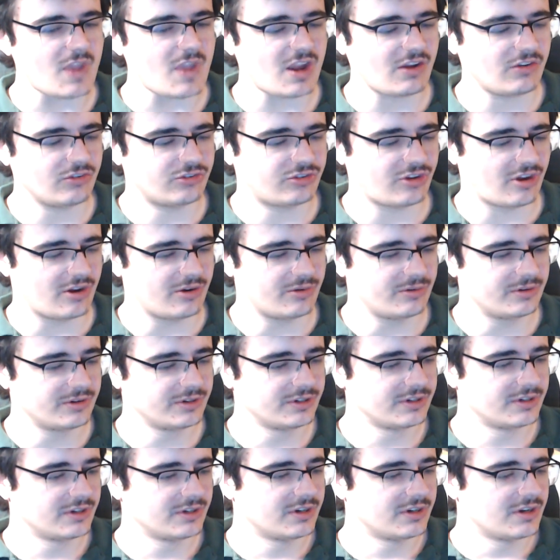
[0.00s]
So
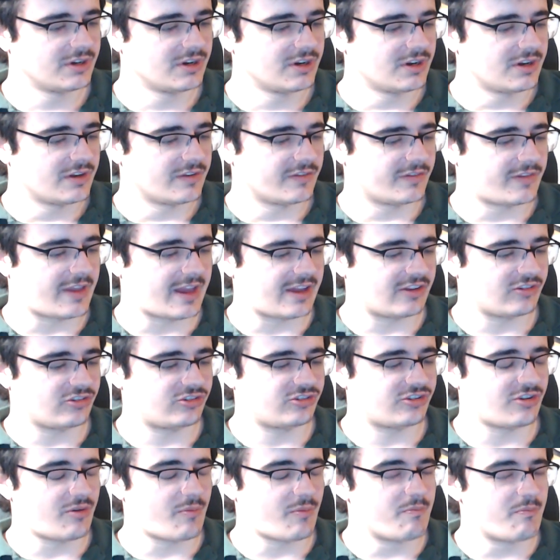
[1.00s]

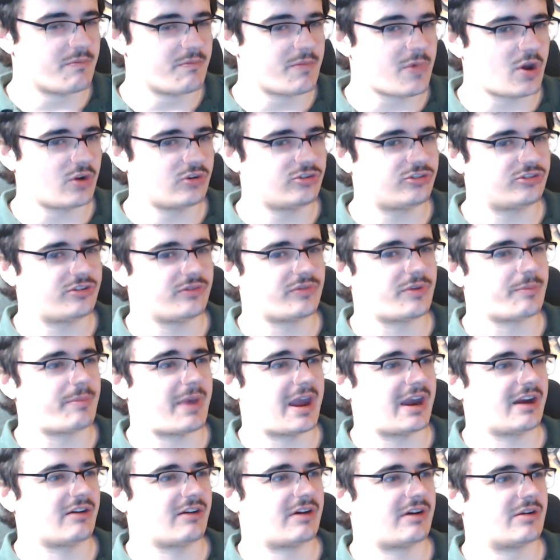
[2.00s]
that's most of the
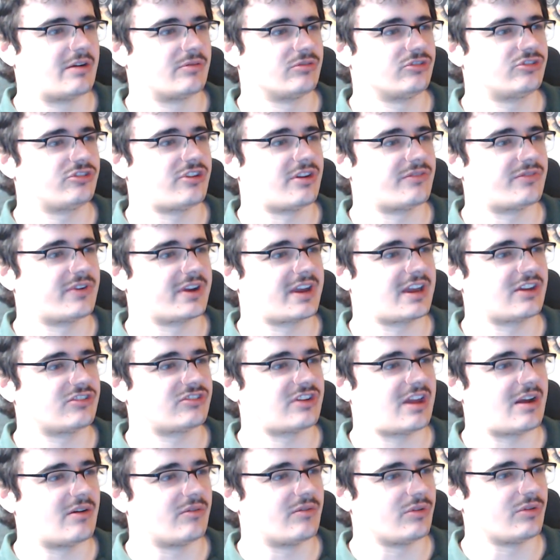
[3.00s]
background stuff, I guess,
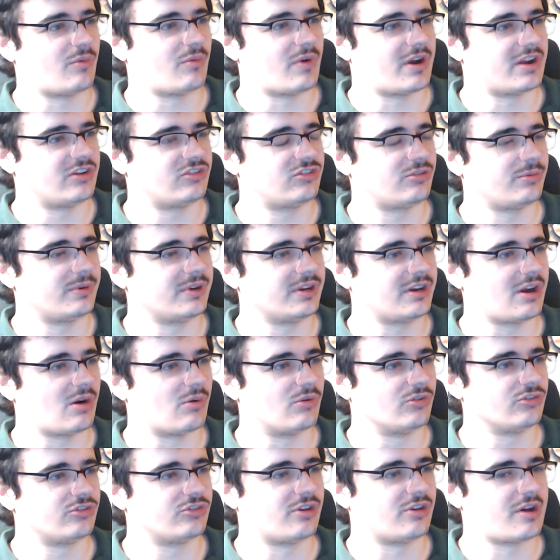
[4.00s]
out the way, so we can
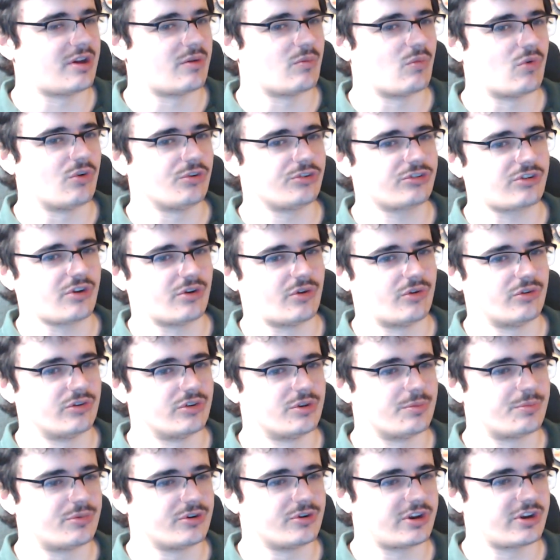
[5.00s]
go on to like what's going on in
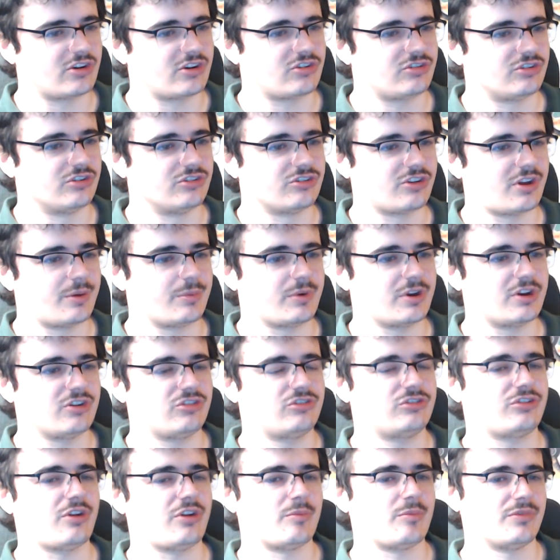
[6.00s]
the predictions. I'm going to
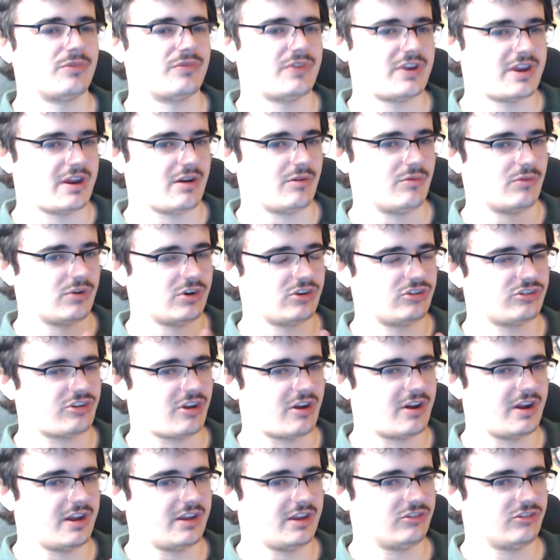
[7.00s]
stop the video and
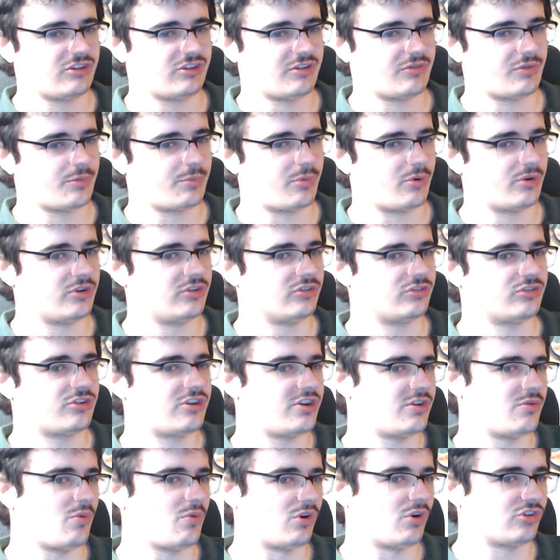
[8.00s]
restart it at several points.
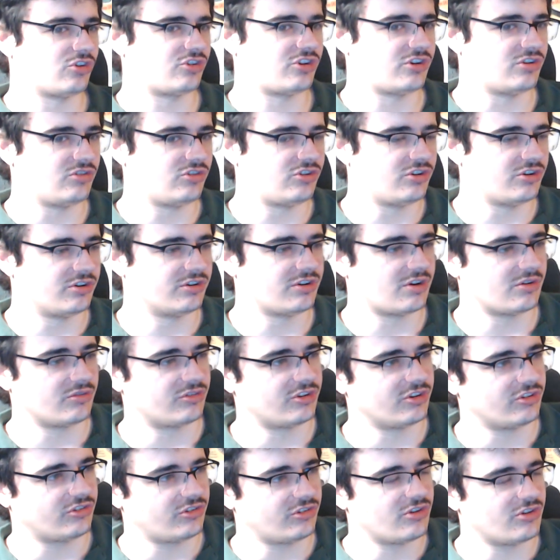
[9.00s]
To you watching, you shouldn't
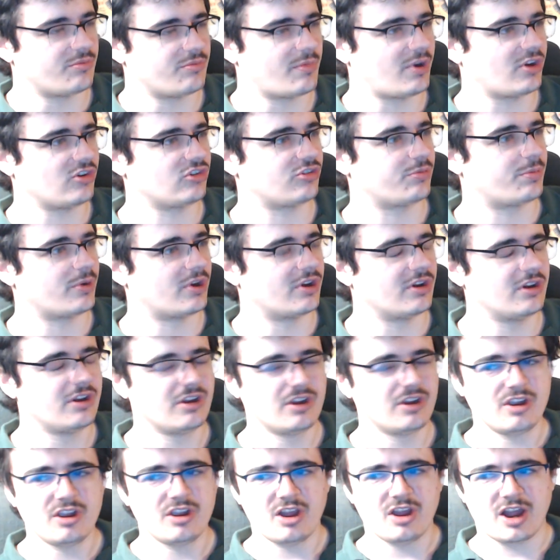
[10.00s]
notice too much, but
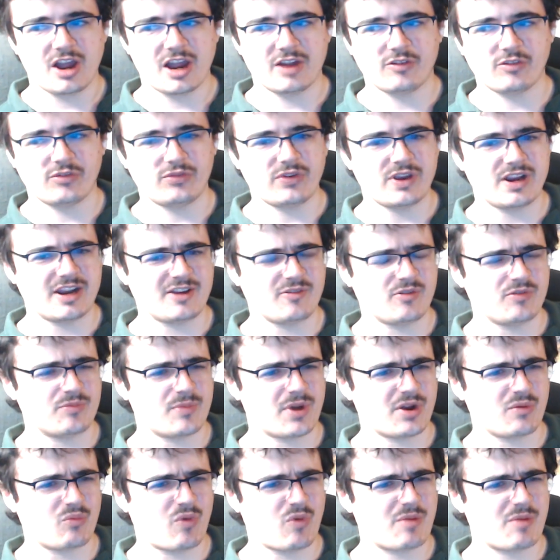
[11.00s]
I have a feeling with
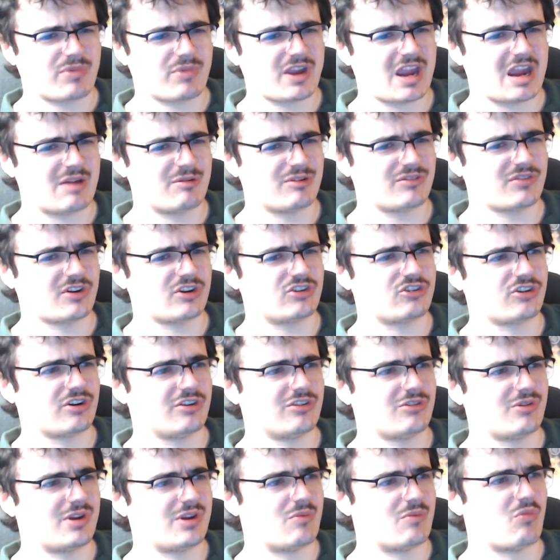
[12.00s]
my webcam, if I try
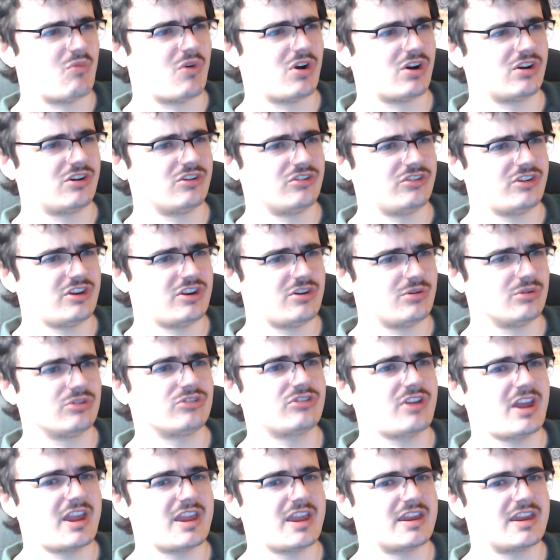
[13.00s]
and do it in one continuous
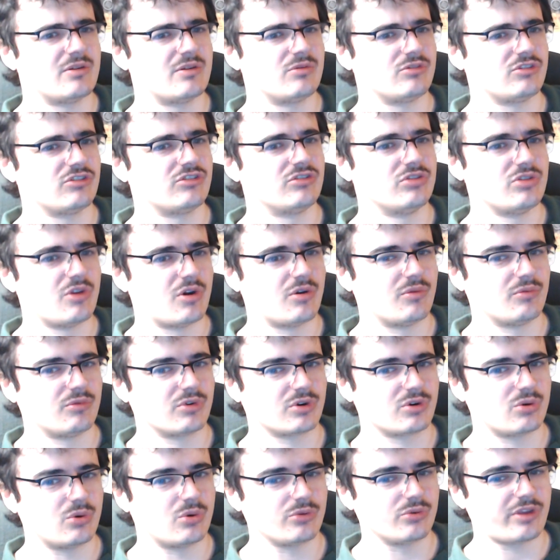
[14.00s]
take, it will just not
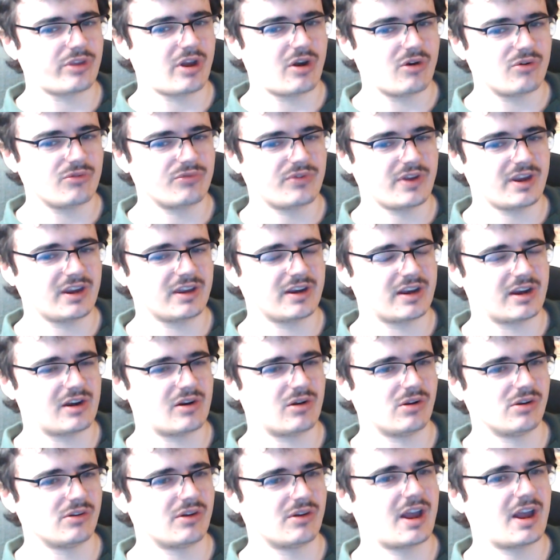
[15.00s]
record the whole thing, and then
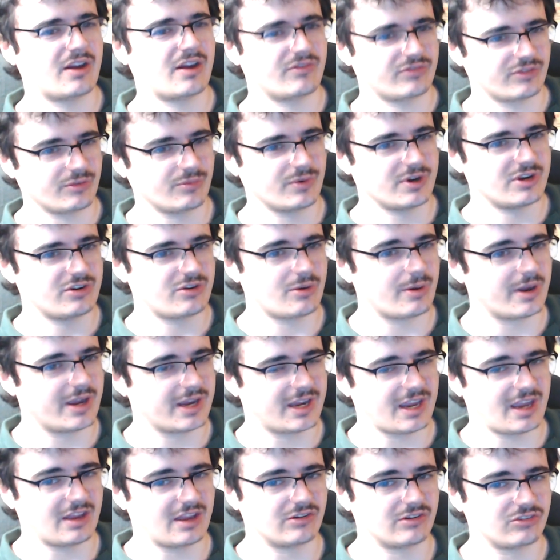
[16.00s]
I'll have to redo it
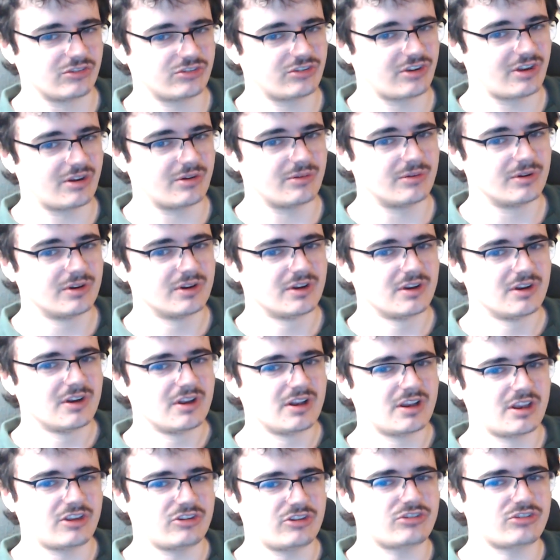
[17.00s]
again. So
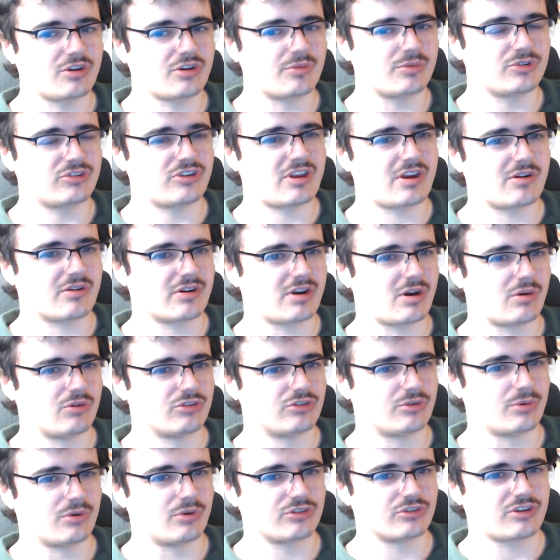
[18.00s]
let's stop this here and go on
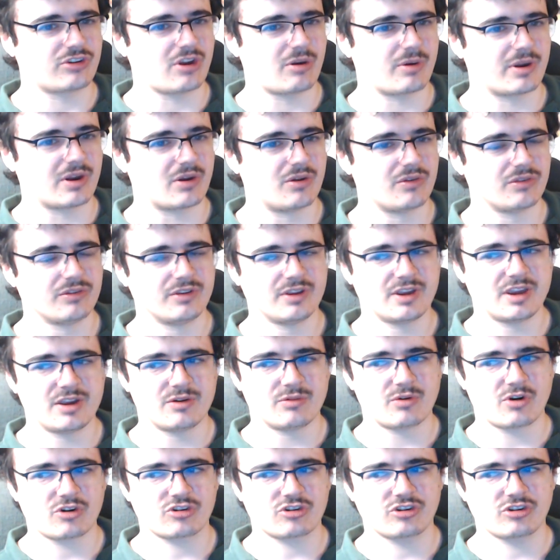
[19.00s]
to what's going on
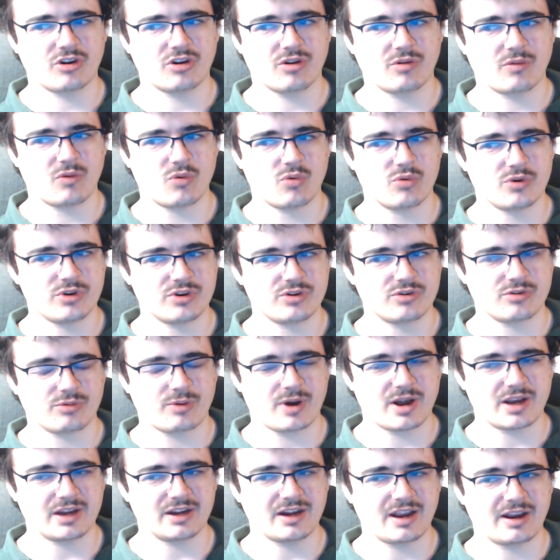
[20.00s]
in Russia or
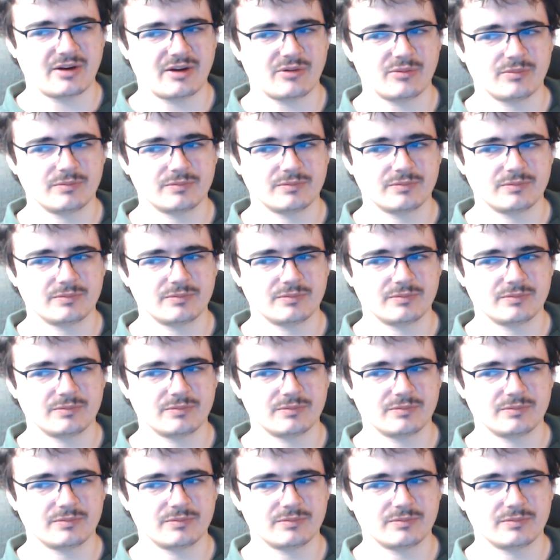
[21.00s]
Ukraine now.